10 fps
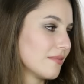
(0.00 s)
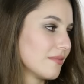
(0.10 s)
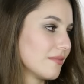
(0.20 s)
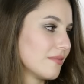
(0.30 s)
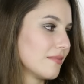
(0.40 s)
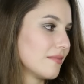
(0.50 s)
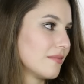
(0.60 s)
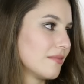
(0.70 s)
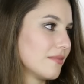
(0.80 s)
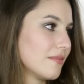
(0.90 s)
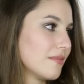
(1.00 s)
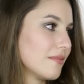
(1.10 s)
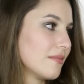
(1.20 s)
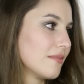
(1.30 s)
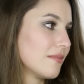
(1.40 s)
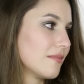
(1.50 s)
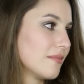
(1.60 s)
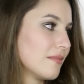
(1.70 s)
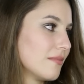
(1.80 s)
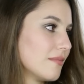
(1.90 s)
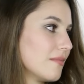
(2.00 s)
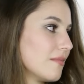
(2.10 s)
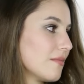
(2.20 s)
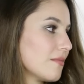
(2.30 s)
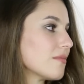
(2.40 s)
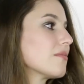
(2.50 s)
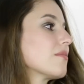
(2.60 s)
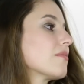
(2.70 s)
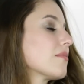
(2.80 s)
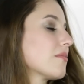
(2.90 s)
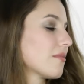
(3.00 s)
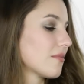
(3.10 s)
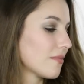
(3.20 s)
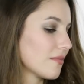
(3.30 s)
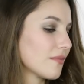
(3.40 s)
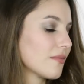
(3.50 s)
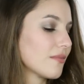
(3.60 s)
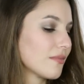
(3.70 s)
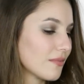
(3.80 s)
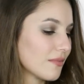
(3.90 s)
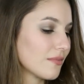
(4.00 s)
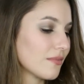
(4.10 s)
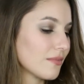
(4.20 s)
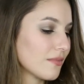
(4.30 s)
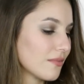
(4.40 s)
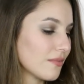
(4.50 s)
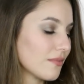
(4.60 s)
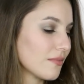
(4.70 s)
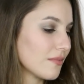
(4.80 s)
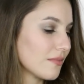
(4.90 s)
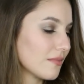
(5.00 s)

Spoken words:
The person shown says nothing.